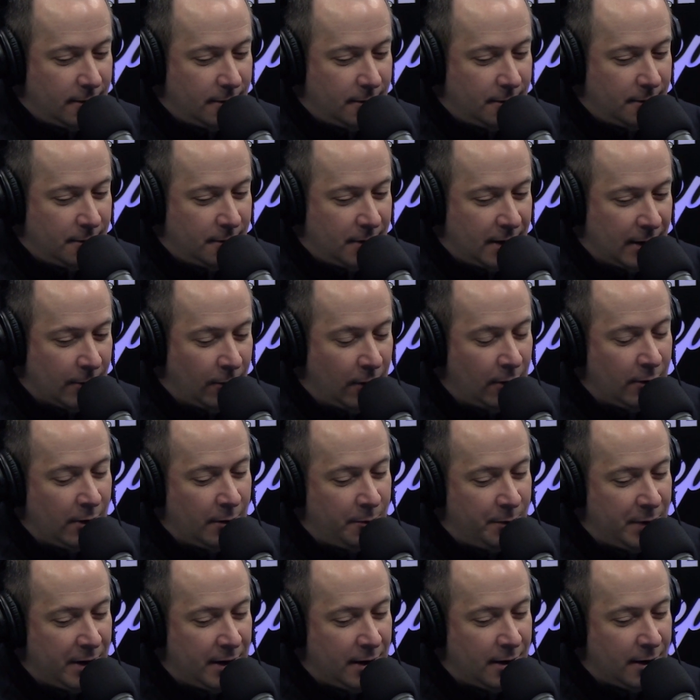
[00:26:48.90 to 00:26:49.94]
man, what would
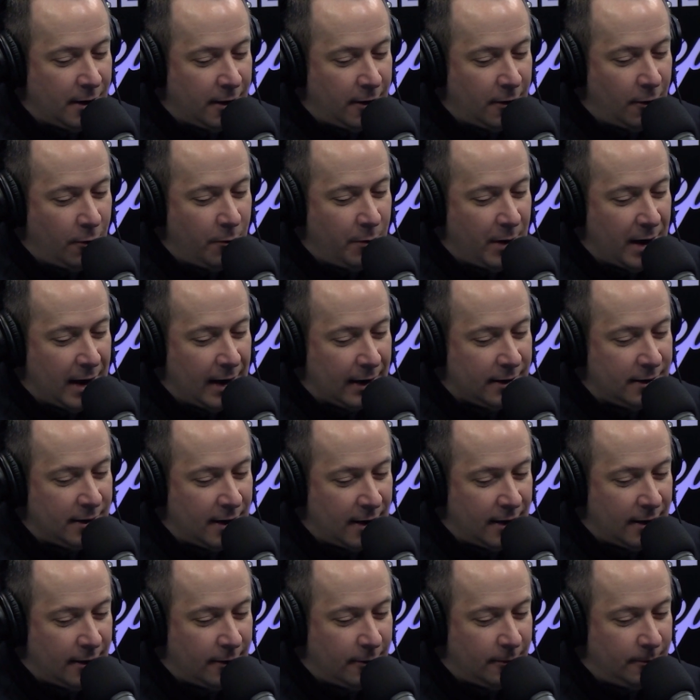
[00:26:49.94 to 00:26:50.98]
it be to go back
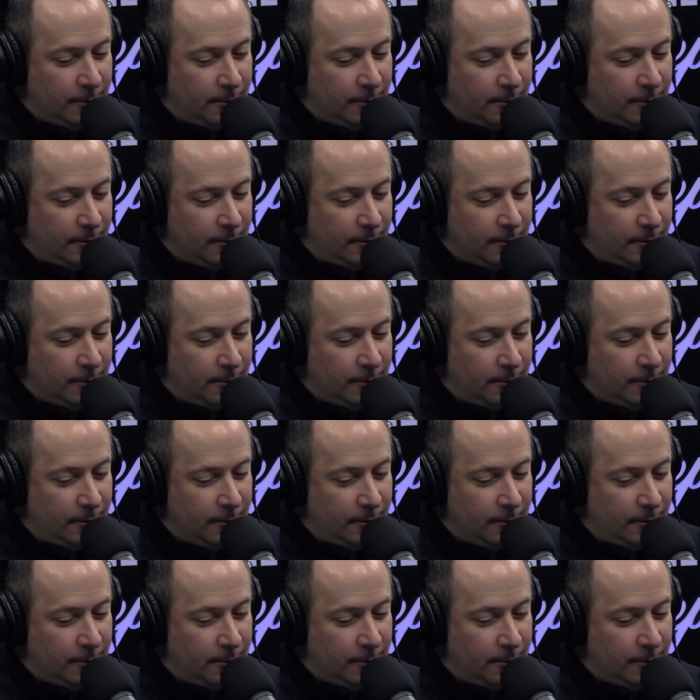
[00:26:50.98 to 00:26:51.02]
now